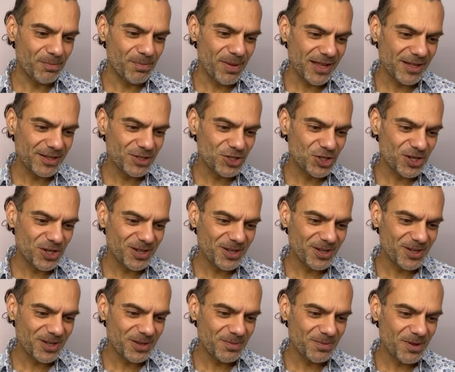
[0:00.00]

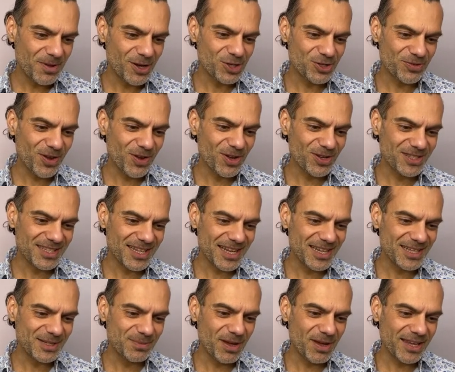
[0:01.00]
Belgium. Ashfaq
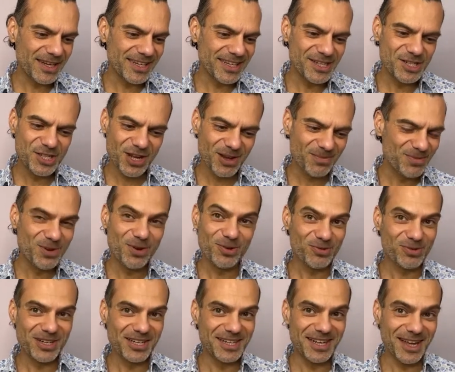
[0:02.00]
says, My liege, I'm not
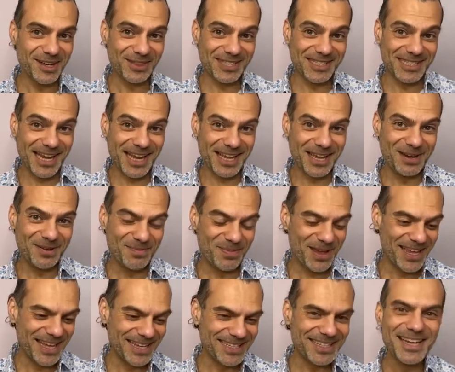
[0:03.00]
reading out the second
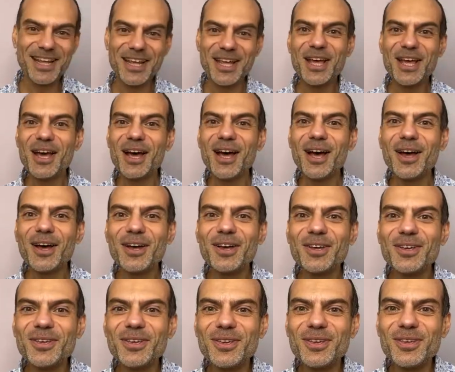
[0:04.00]
bit.
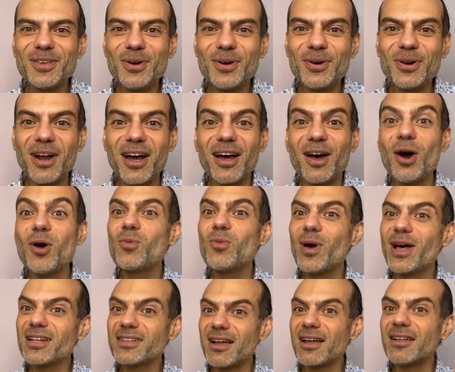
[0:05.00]
Yura. Oh,
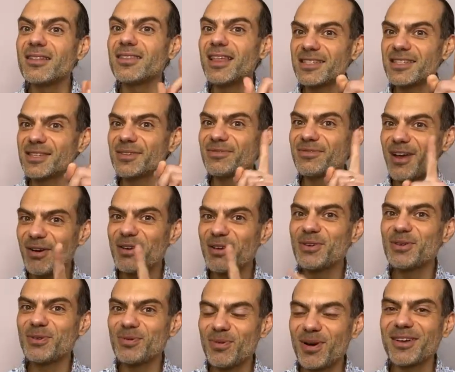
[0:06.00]
well done. That's a very
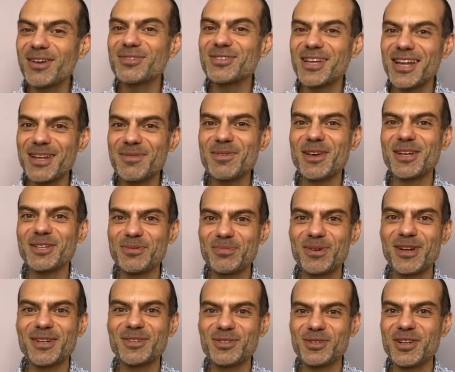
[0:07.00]
good way of telling me how to
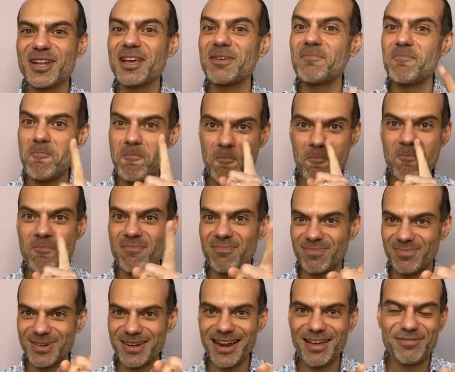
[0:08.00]
pronounce your name. Mm,
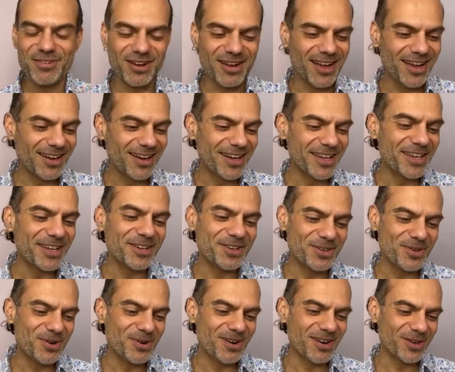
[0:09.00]
clever. I like it.
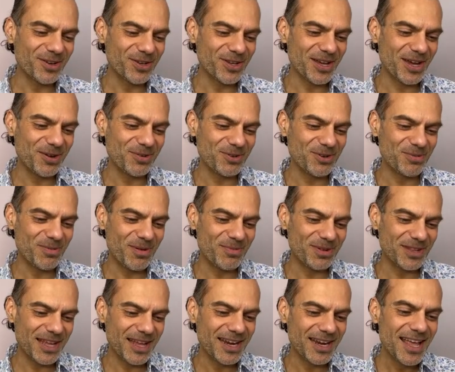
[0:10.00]
Yura. Okay, I will remember
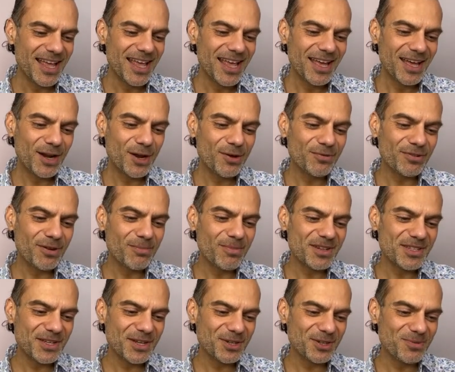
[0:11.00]
that. Hello from
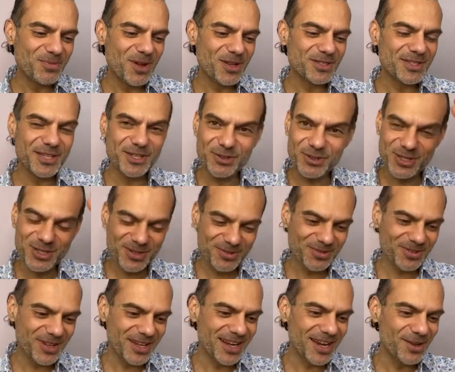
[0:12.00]
Muscat, Oman, says
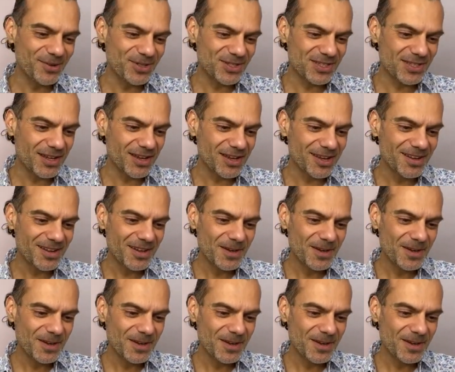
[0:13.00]
Christopher. Hello, sir.